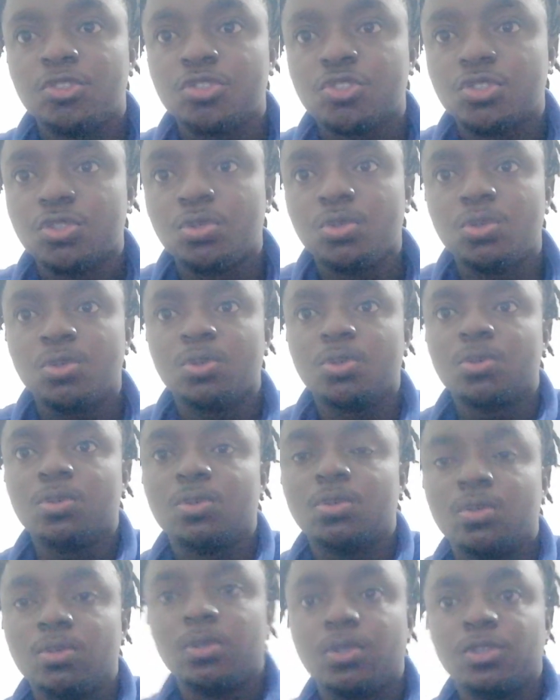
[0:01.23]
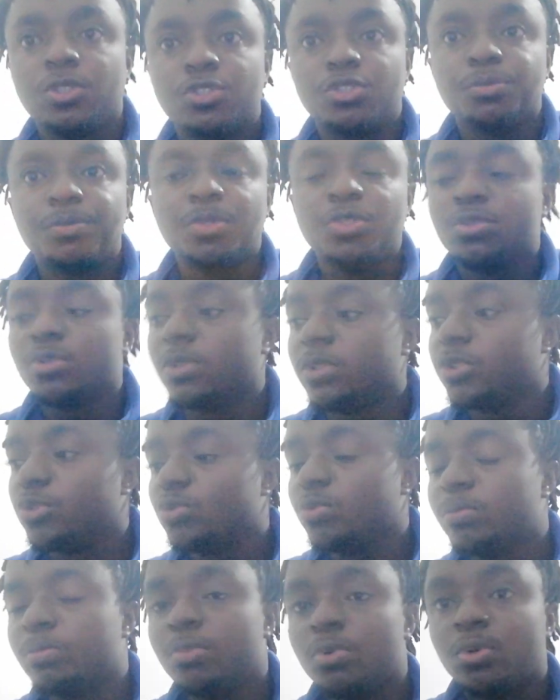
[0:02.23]
So, it's me, your
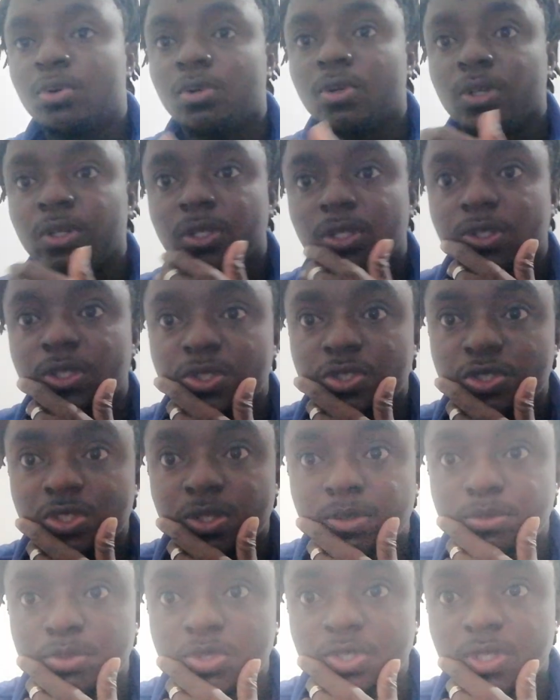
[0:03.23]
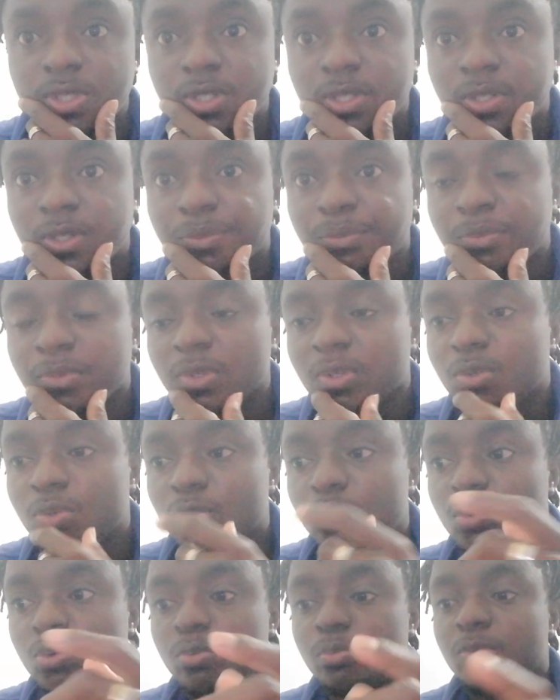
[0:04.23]
little boy, K Samson.
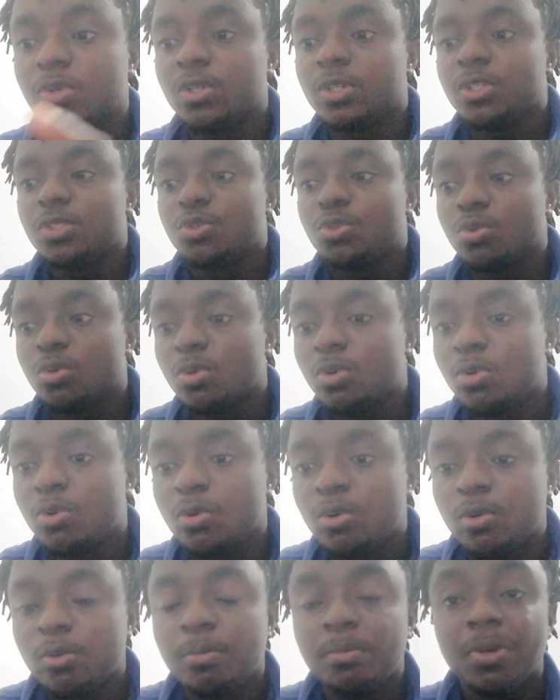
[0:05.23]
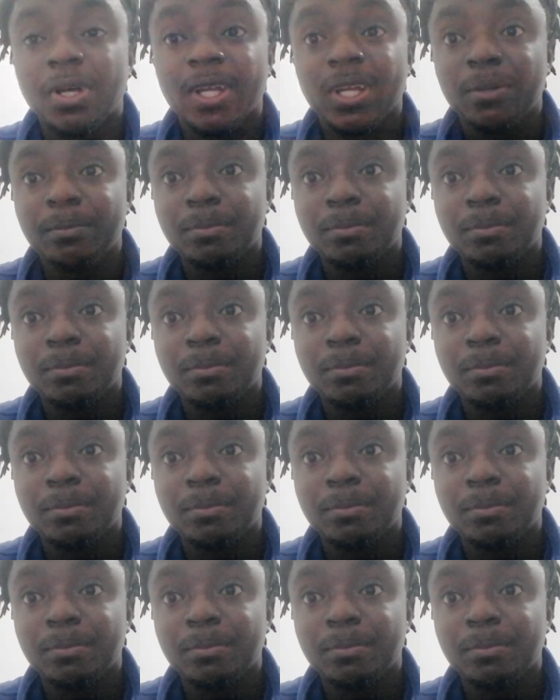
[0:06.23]
Good morning to all my